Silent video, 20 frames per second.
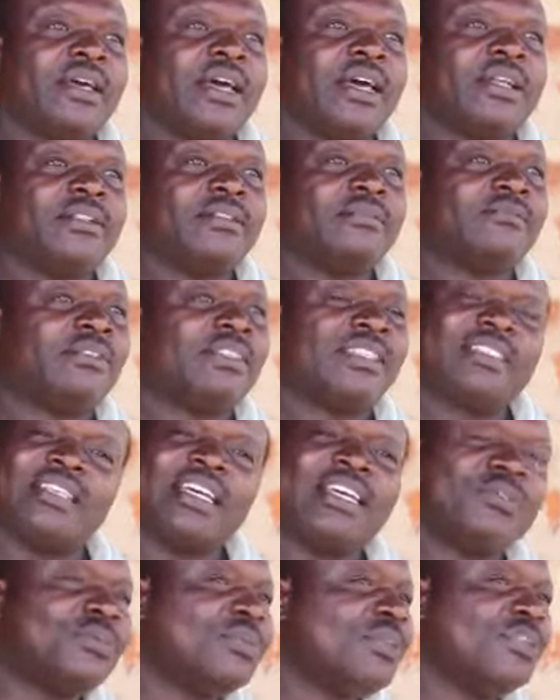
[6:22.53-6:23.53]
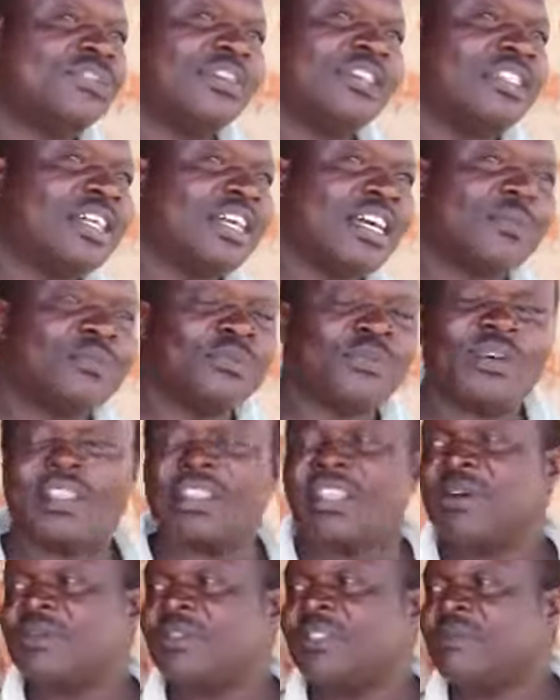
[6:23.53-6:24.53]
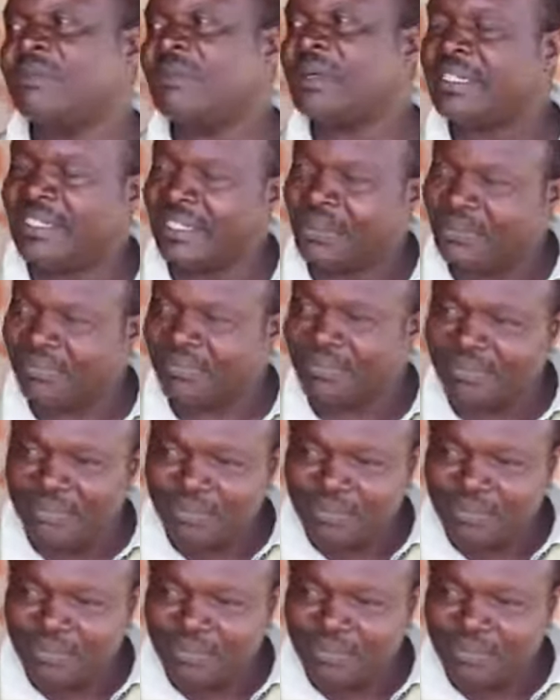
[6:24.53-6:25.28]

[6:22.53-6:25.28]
And the site could even take up to 1,000, but I'm